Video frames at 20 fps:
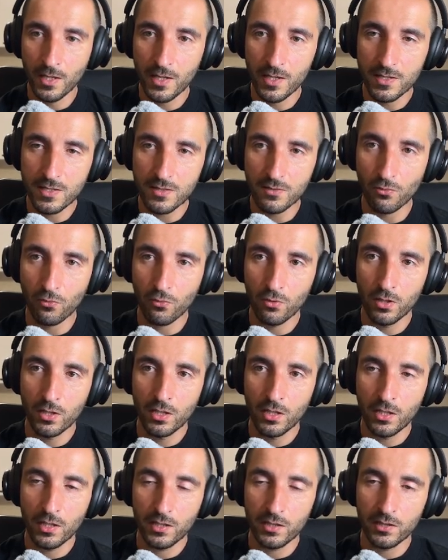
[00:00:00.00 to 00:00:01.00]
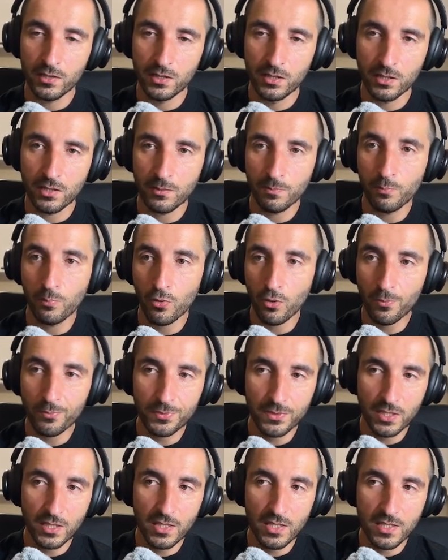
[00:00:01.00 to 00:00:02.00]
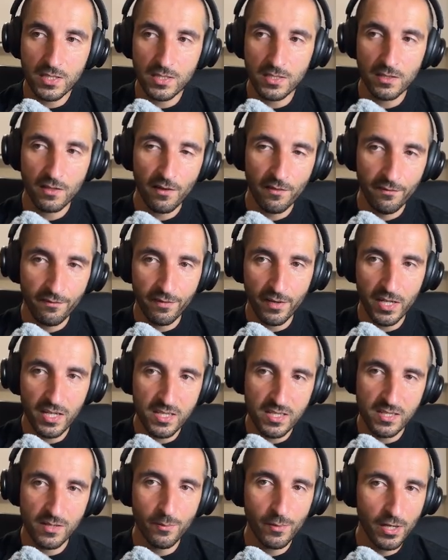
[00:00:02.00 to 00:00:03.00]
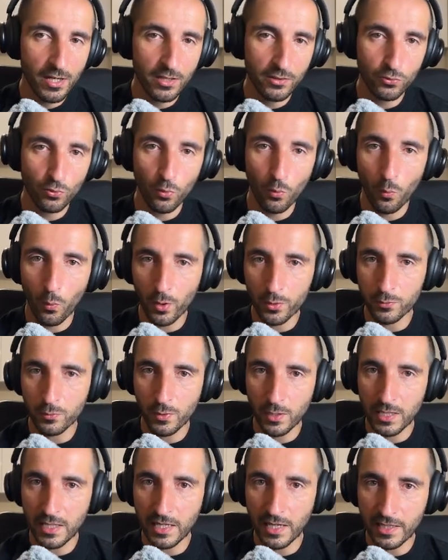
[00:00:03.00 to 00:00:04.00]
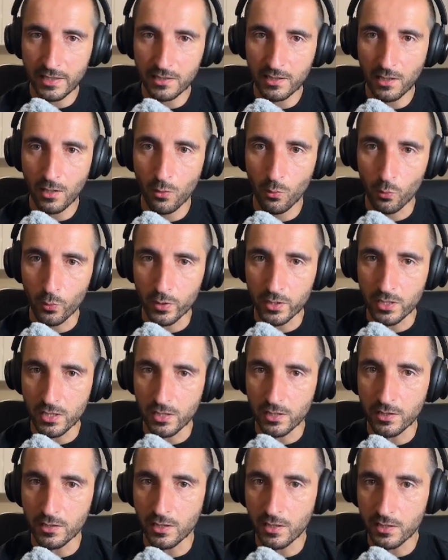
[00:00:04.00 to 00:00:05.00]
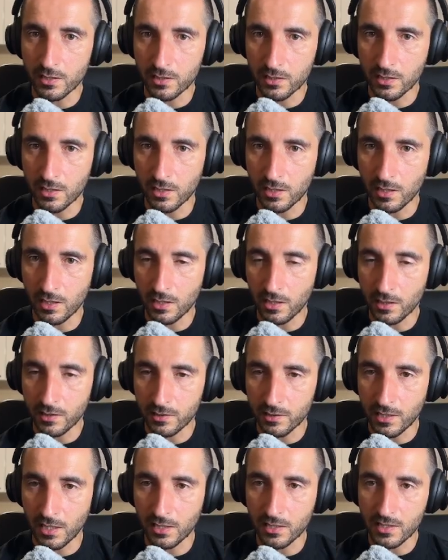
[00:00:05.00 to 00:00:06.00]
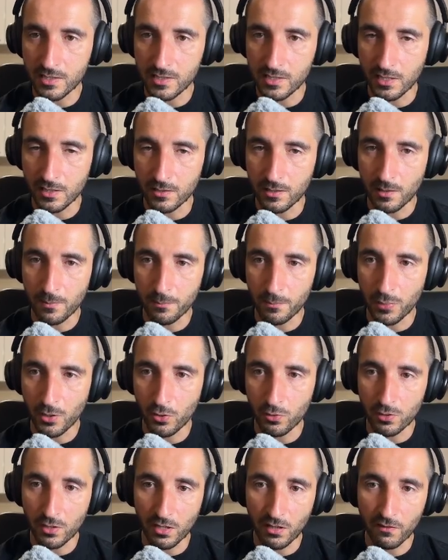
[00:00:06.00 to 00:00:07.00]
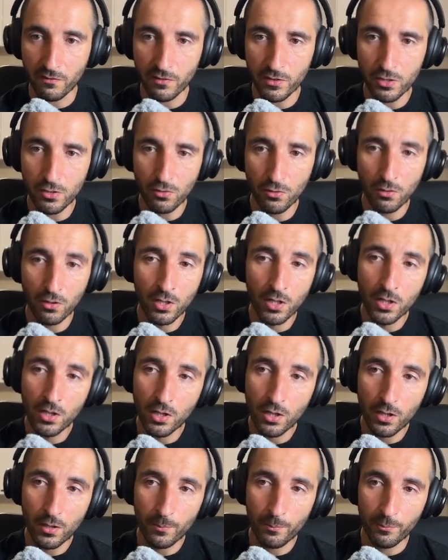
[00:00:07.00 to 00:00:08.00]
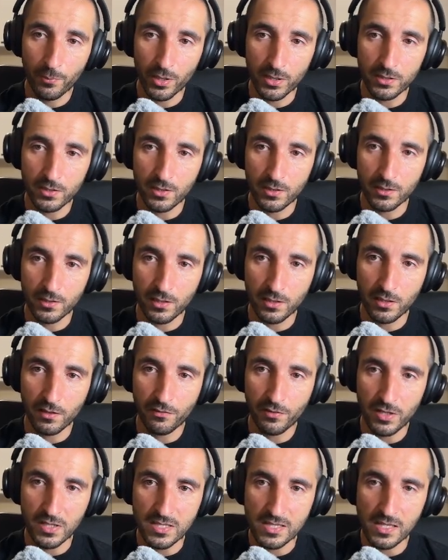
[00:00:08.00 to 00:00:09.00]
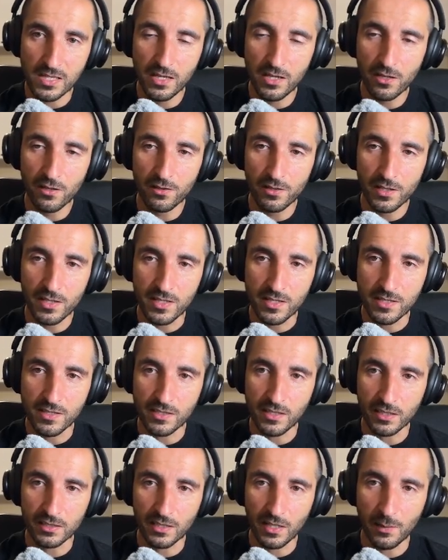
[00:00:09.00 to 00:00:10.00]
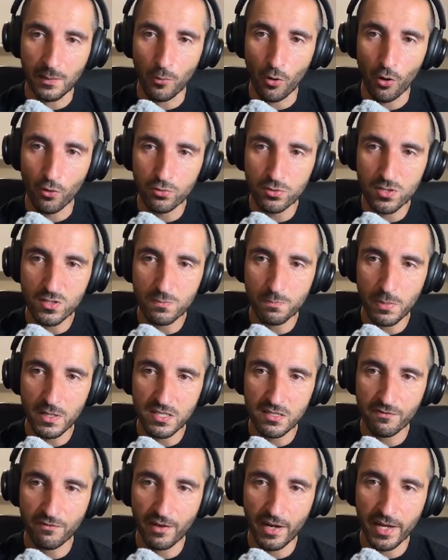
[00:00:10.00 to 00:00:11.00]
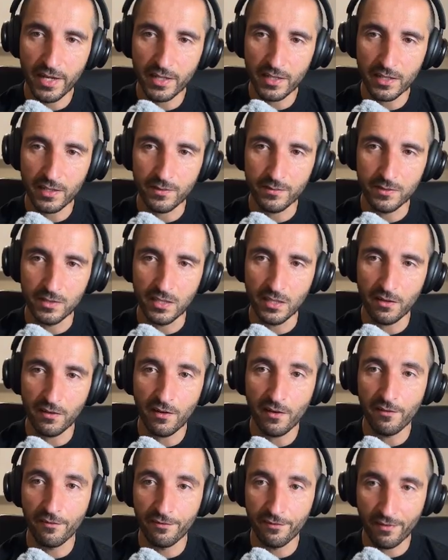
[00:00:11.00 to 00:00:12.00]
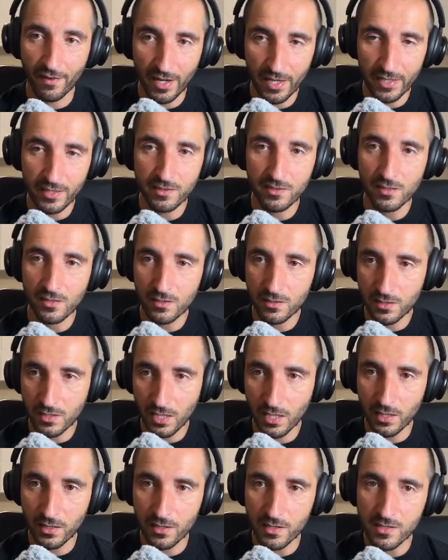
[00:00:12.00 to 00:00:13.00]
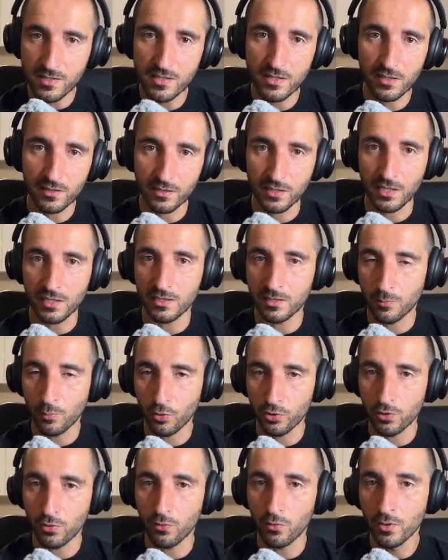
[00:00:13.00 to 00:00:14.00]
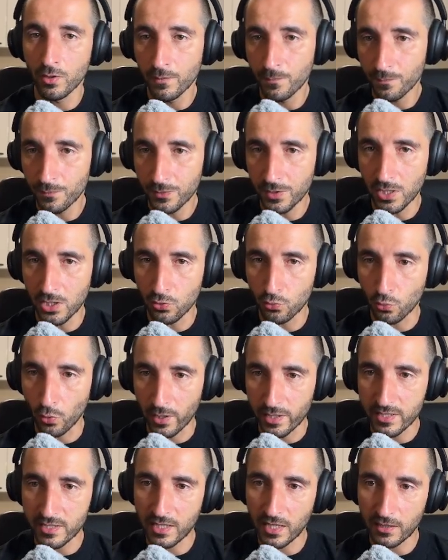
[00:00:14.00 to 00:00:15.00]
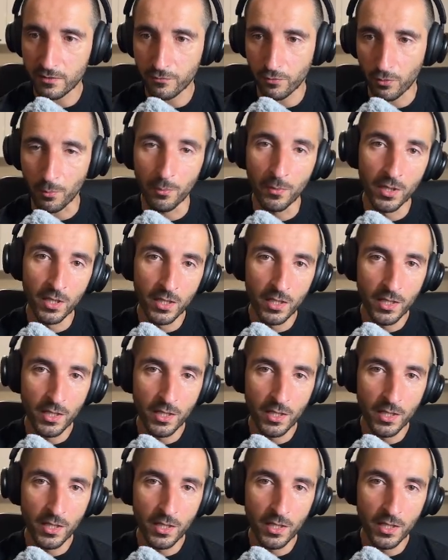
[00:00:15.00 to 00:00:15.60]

So the prompt is very similar to what we had within the dataset building video, but the difference here is that I'm also specifying the valid tickers that the model need to extract from.